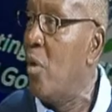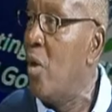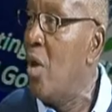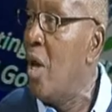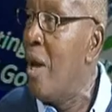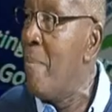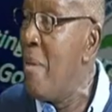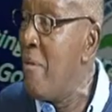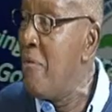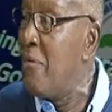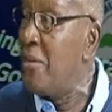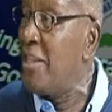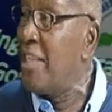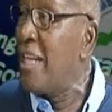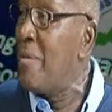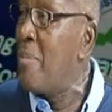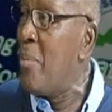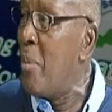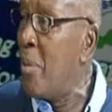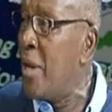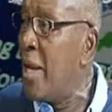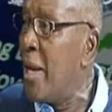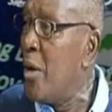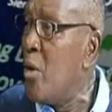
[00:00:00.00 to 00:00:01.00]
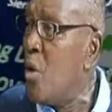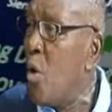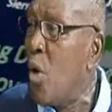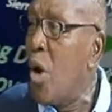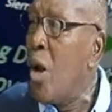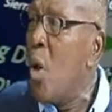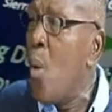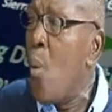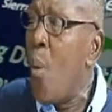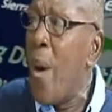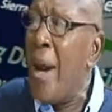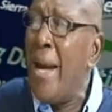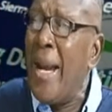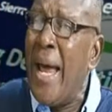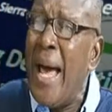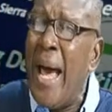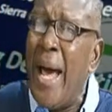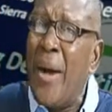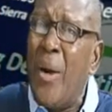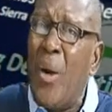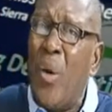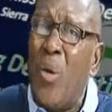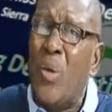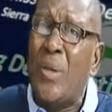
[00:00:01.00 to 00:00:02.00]
Me feel say the people then look whether I
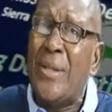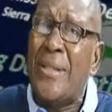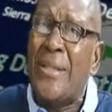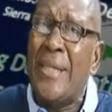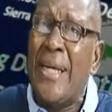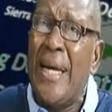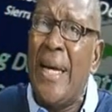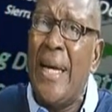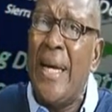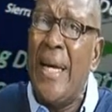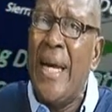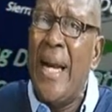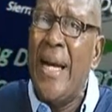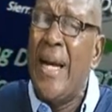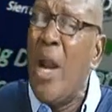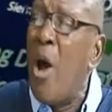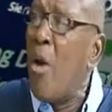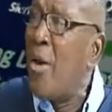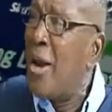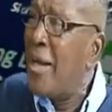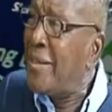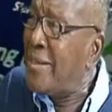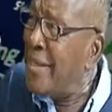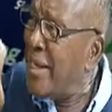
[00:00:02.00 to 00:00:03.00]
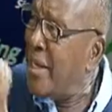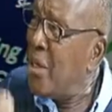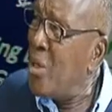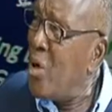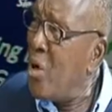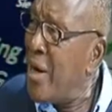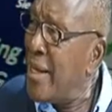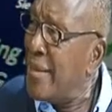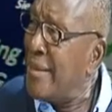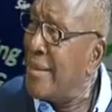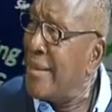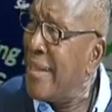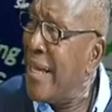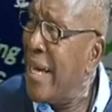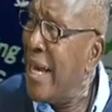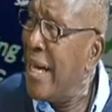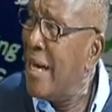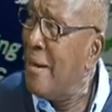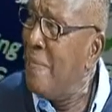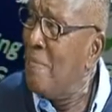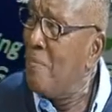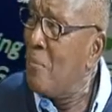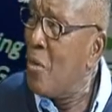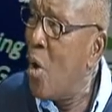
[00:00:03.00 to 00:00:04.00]
not go say now understand or don't understand,
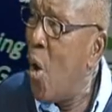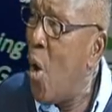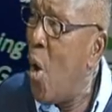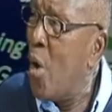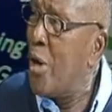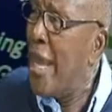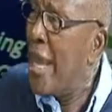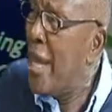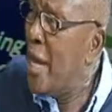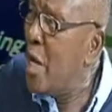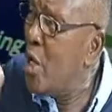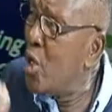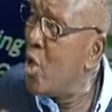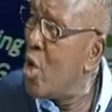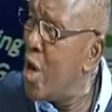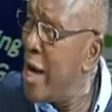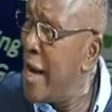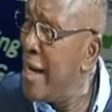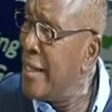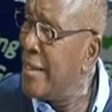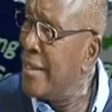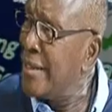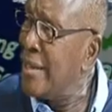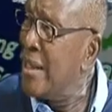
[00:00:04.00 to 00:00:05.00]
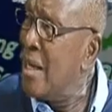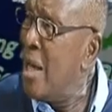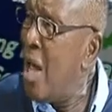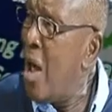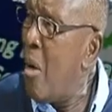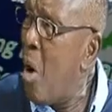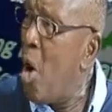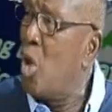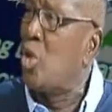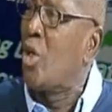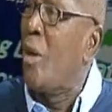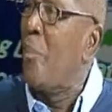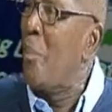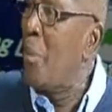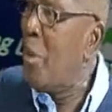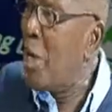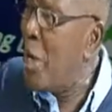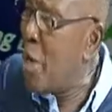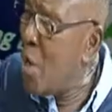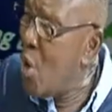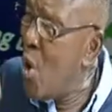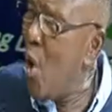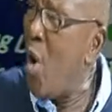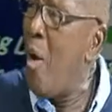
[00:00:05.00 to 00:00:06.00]
or they're ignorant, or some people they
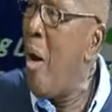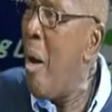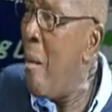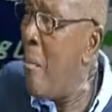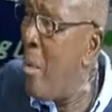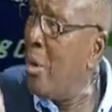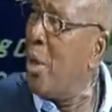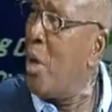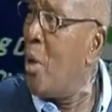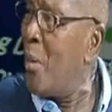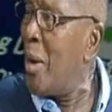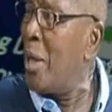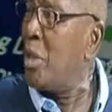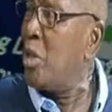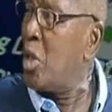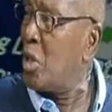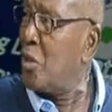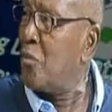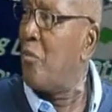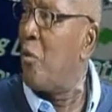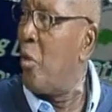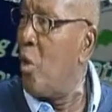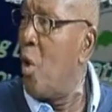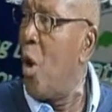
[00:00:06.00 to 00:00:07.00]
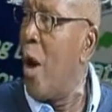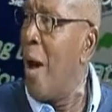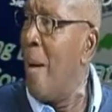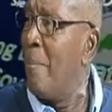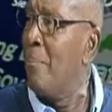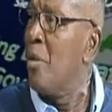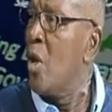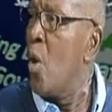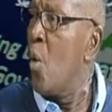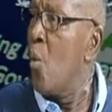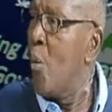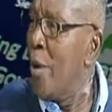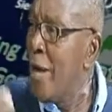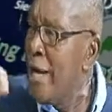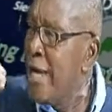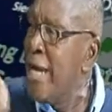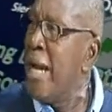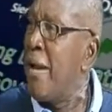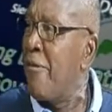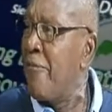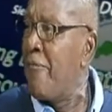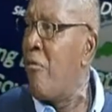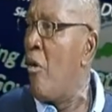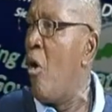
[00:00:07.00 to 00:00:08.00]
know, but they don't just follow them. We need
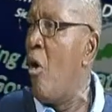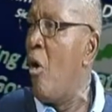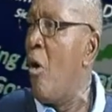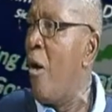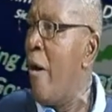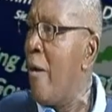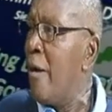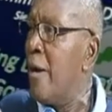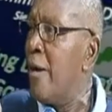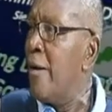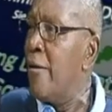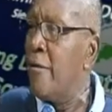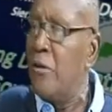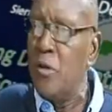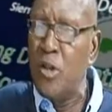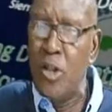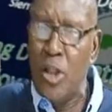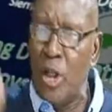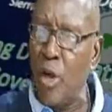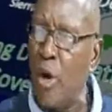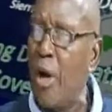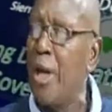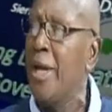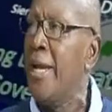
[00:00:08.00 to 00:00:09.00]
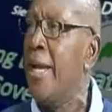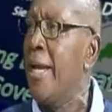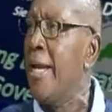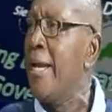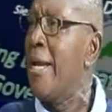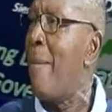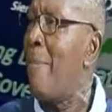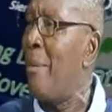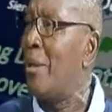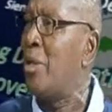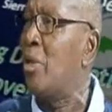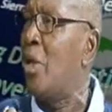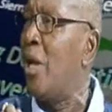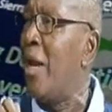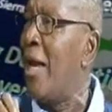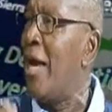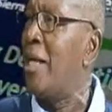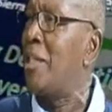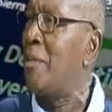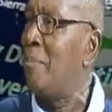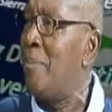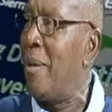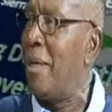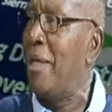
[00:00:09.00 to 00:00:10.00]
for zeroing in that particular
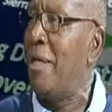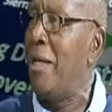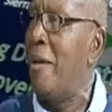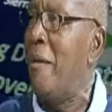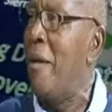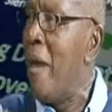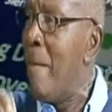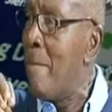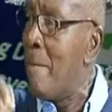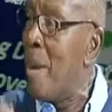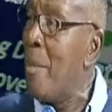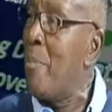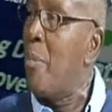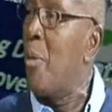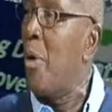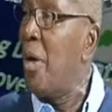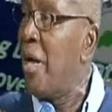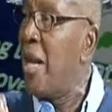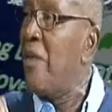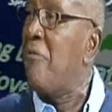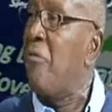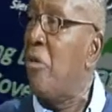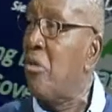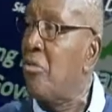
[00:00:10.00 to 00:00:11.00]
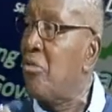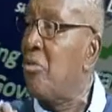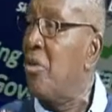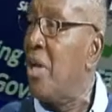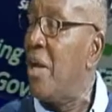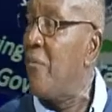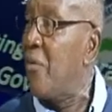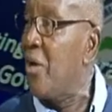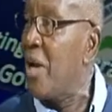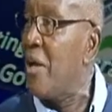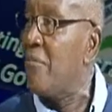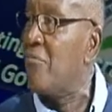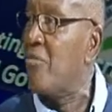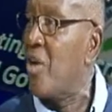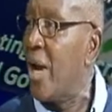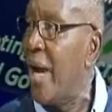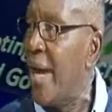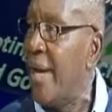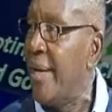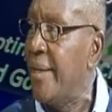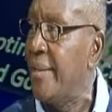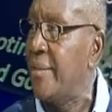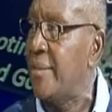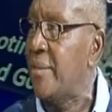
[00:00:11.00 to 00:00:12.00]
aspect there. People left on the
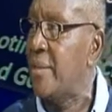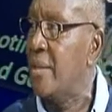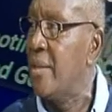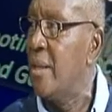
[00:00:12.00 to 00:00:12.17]
ace.